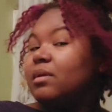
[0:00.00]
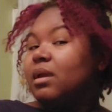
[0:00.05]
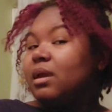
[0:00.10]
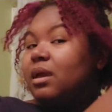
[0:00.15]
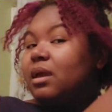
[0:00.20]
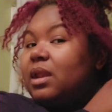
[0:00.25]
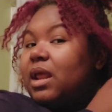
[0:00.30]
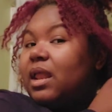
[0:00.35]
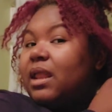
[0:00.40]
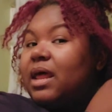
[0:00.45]

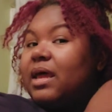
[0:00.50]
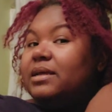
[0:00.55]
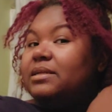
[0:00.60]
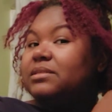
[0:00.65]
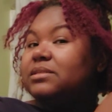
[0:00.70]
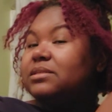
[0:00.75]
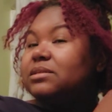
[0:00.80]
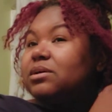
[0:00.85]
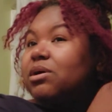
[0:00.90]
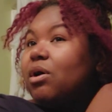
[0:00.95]
And I like
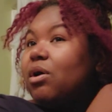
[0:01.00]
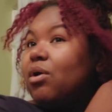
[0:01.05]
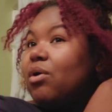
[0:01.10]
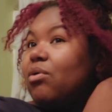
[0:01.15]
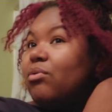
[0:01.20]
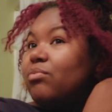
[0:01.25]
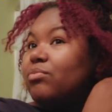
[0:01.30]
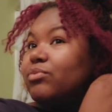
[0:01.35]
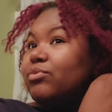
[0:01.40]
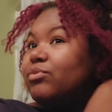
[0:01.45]
to
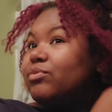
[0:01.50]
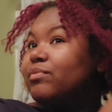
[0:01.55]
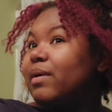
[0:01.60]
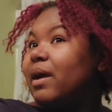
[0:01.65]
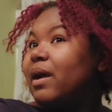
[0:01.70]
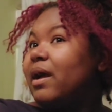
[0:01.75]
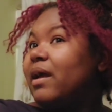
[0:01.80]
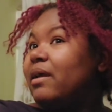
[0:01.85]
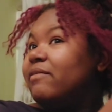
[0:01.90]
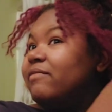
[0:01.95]
comb through
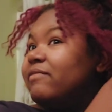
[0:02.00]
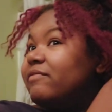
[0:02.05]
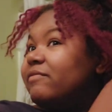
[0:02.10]
my